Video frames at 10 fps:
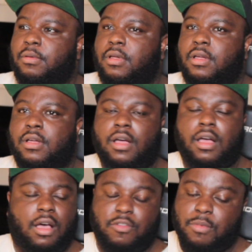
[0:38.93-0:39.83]
uh, I
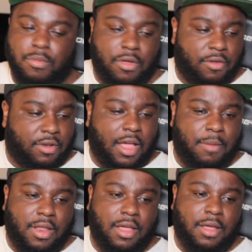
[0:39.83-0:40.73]
can't remember her
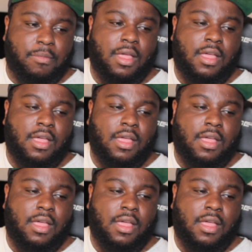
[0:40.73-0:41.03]
damn name.